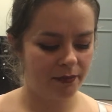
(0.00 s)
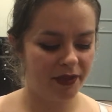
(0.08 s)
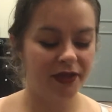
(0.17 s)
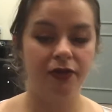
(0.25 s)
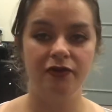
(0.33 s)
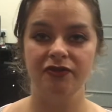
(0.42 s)

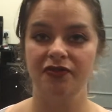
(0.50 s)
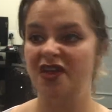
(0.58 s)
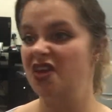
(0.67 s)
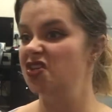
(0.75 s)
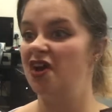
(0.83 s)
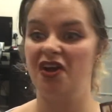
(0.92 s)
like using
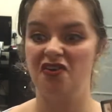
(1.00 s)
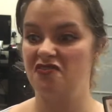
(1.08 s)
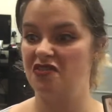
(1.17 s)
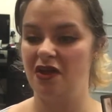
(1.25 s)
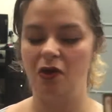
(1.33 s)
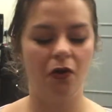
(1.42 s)
the entire
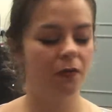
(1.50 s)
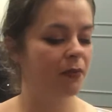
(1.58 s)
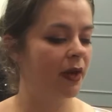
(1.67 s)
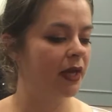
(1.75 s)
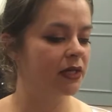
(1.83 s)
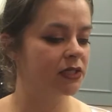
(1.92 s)
thing up.
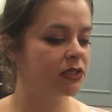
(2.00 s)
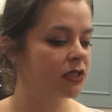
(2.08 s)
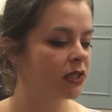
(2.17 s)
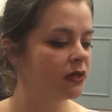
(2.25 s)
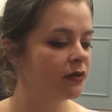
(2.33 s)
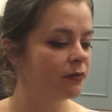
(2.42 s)
And
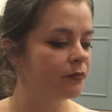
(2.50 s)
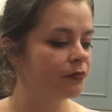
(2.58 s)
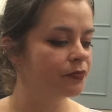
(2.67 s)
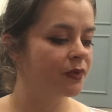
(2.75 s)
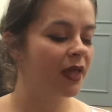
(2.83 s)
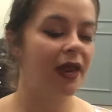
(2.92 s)

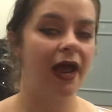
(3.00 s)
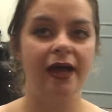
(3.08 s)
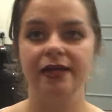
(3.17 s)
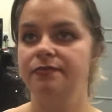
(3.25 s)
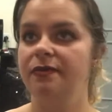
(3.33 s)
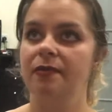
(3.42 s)
it
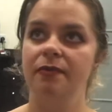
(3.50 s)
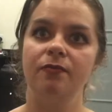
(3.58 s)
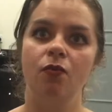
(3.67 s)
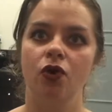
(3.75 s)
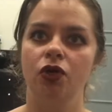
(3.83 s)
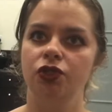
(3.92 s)
has made me
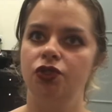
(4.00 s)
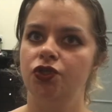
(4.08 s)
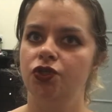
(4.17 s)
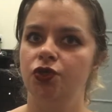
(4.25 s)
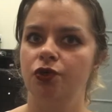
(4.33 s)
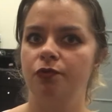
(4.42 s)
more
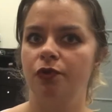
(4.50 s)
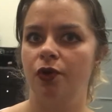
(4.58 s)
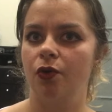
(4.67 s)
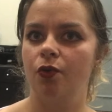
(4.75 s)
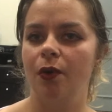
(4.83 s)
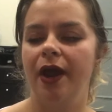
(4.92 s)
consumer
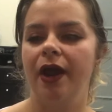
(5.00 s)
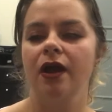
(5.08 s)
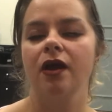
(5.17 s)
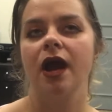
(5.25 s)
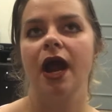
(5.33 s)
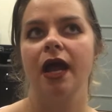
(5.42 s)

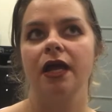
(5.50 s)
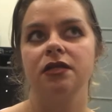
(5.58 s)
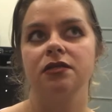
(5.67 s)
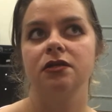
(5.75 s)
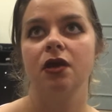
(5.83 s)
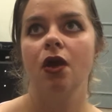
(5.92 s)
aware
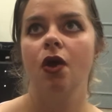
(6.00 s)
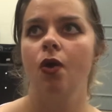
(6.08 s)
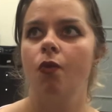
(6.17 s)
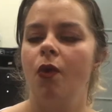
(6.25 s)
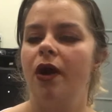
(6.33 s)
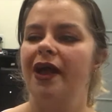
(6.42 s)
and
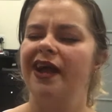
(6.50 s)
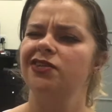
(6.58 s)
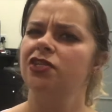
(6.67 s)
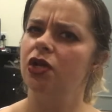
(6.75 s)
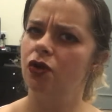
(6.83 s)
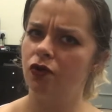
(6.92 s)
what I
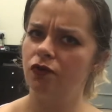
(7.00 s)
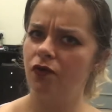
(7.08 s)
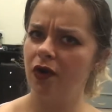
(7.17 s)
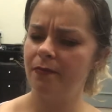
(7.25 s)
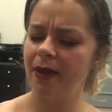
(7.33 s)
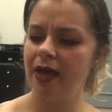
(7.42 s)
actually look
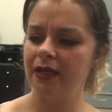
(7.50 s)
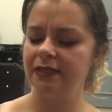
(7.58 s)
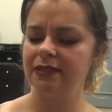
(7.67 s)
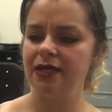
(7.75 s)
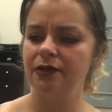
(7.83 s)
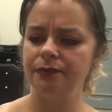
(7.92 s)
for in
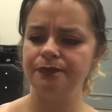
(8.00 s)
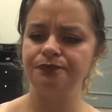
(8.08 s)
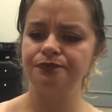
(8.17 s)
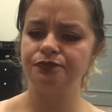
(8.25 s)
palettes now.